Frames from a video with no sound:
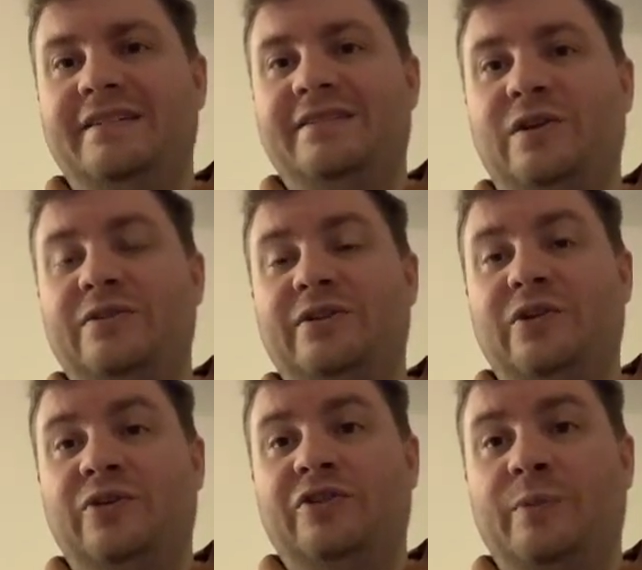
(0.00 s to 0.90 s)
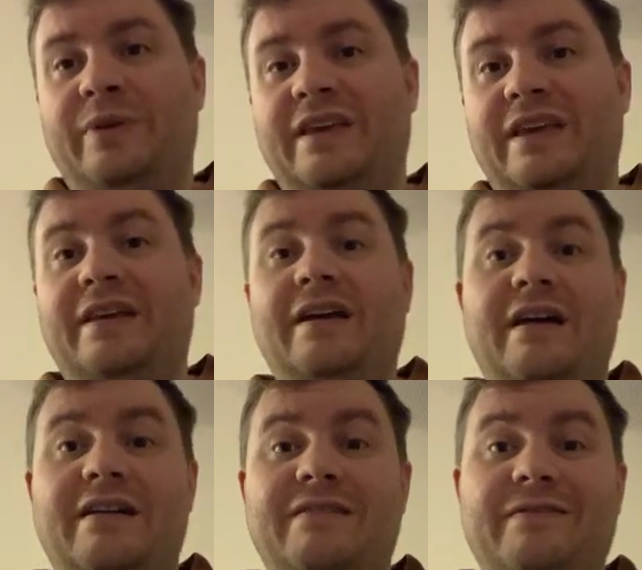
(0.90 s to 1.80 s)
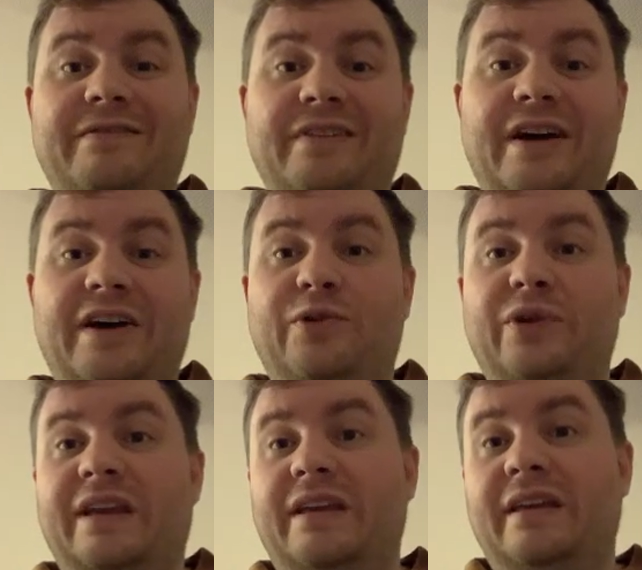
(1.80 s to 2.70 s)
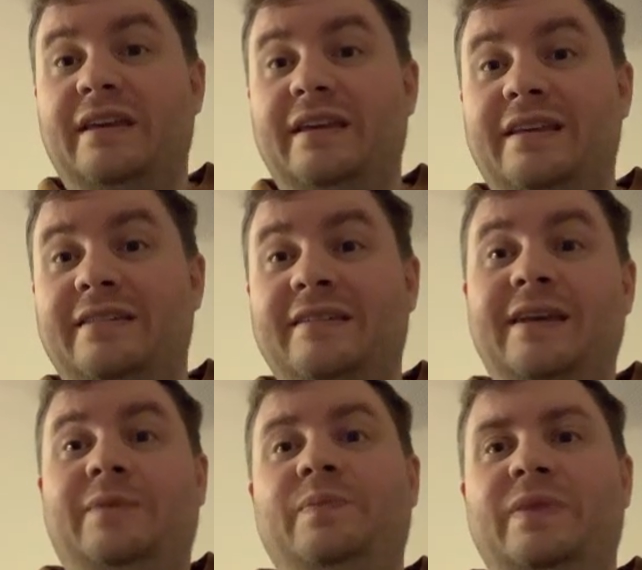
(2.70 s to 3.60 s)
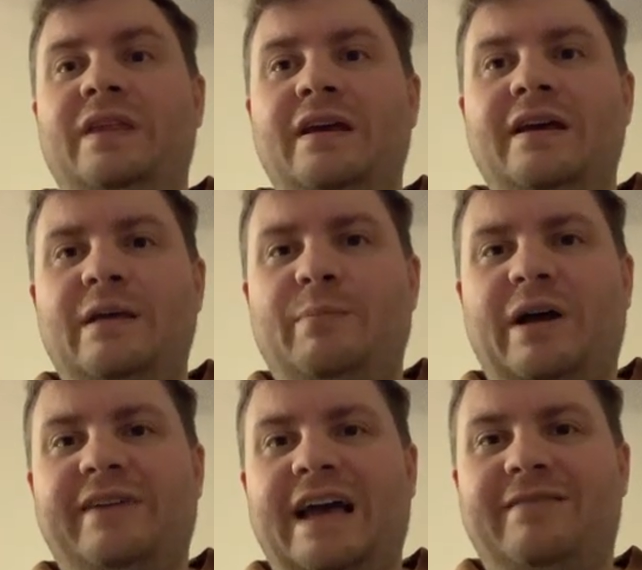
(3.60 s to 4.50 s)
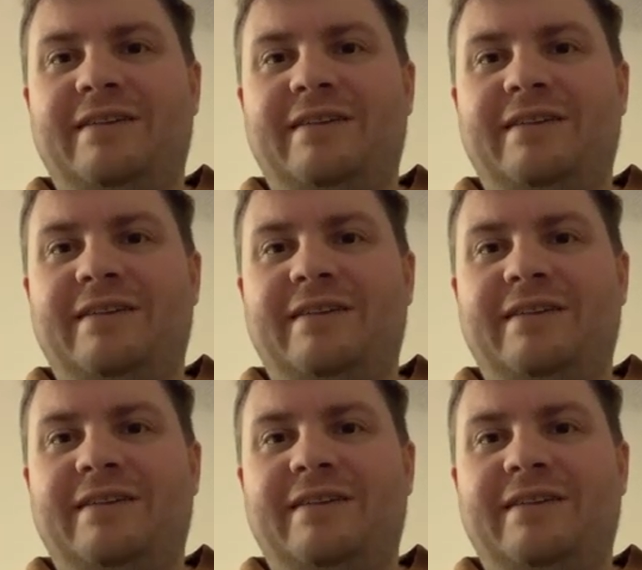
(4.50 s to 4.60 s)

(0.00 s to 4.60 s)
is also going to be very easy, but we have